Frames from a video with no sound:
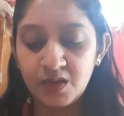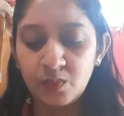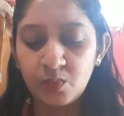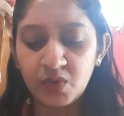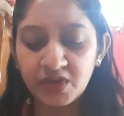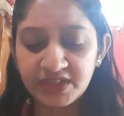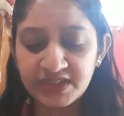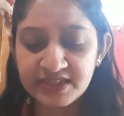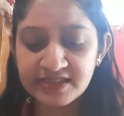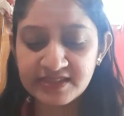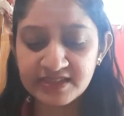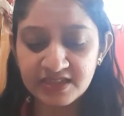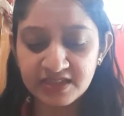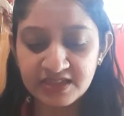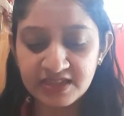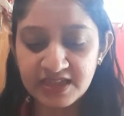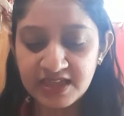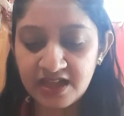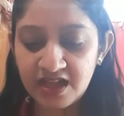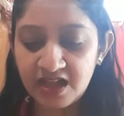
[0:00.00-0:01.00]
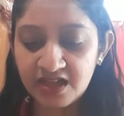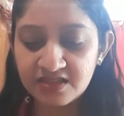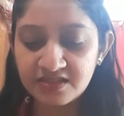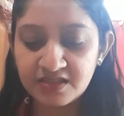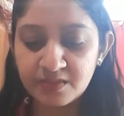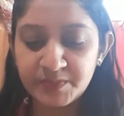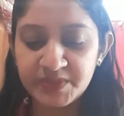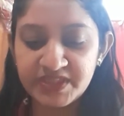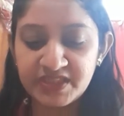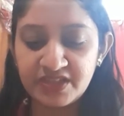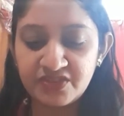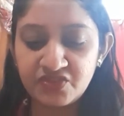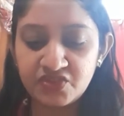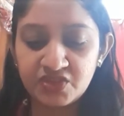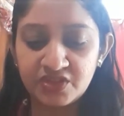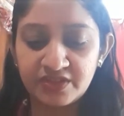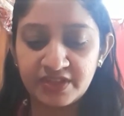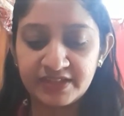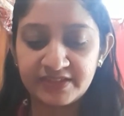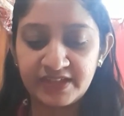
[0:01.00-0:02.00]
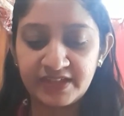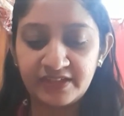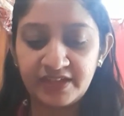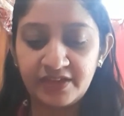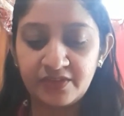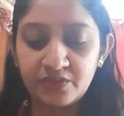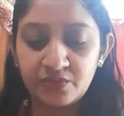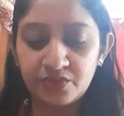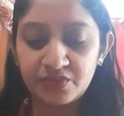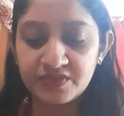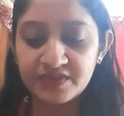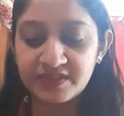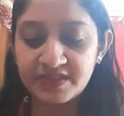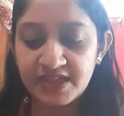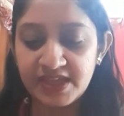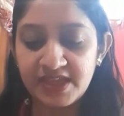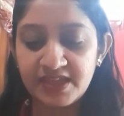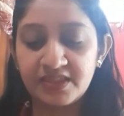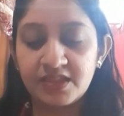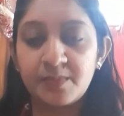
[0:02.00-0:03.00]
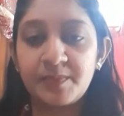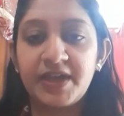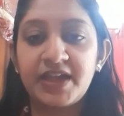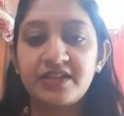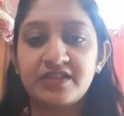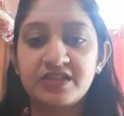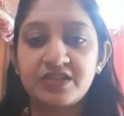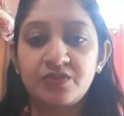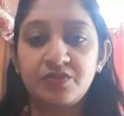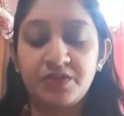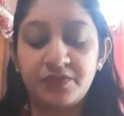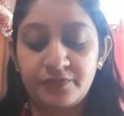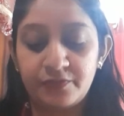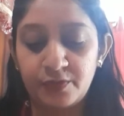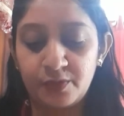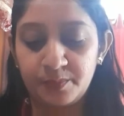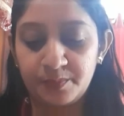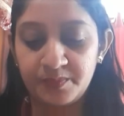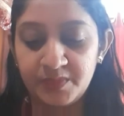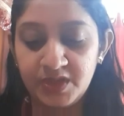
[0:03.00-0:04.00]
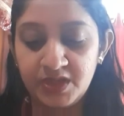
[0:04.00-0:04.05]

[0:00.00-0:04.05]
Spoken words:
"What is it?" he asked the messenger. Then he rose, seeing the man's uniform.